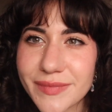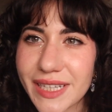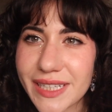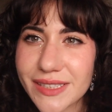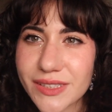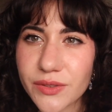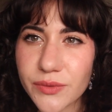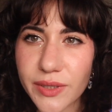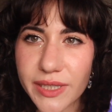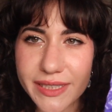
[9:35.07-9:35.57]

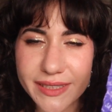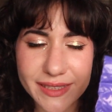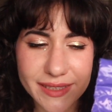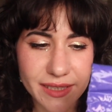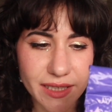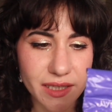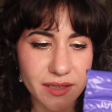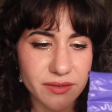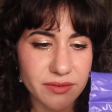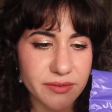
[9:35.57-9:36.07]
It's great
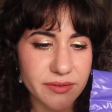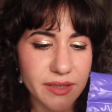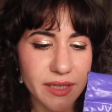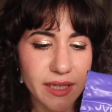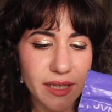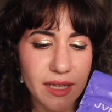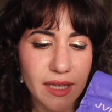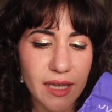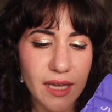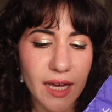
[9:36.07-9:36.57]
stuff.
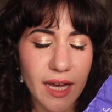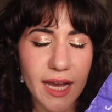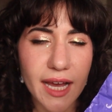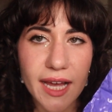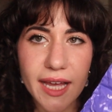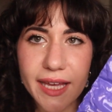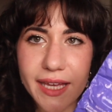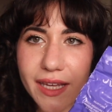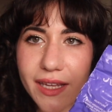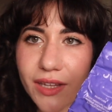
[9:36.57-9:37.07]

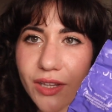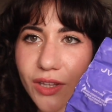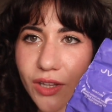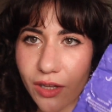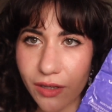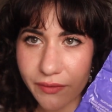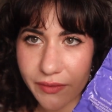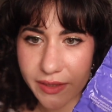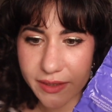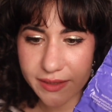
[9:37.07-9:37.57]
I
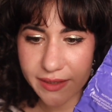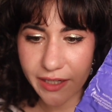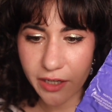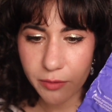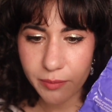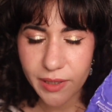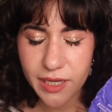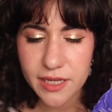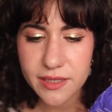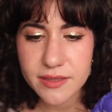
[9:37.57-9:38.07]
love this hair
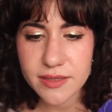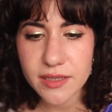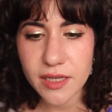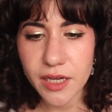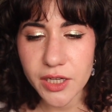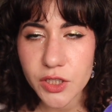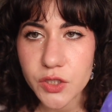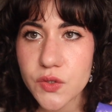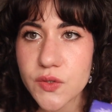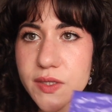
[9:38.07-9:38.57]
mask.
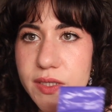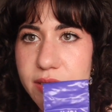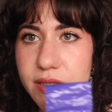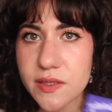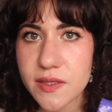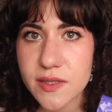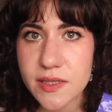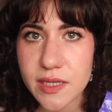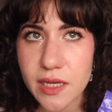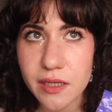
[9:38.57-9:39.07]
I use it
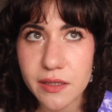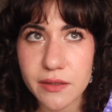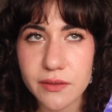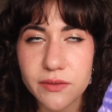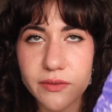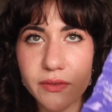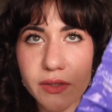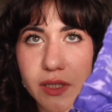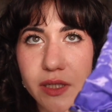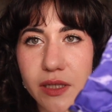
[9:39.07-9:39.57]
instead
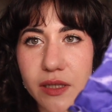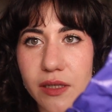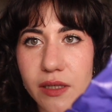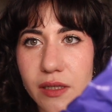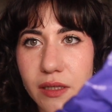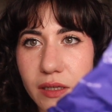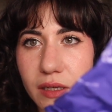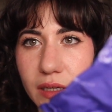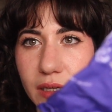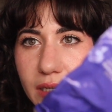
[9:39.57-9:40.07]
of
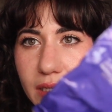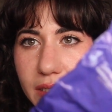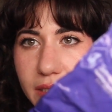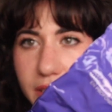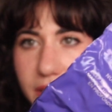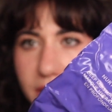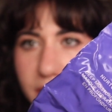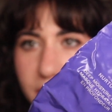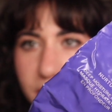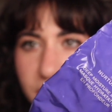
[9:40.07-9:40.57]

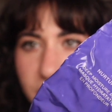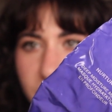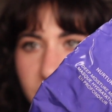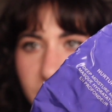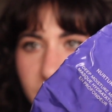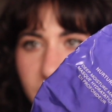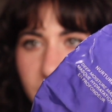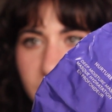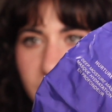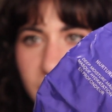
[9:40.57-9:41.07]

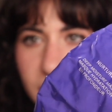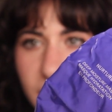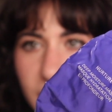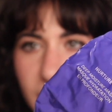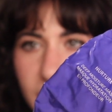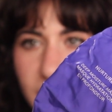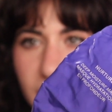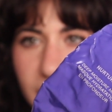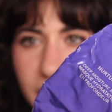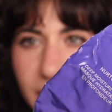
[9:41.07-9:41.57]
conditioner
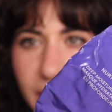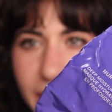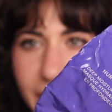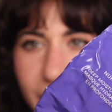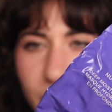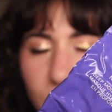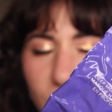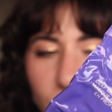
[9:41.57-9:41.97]
like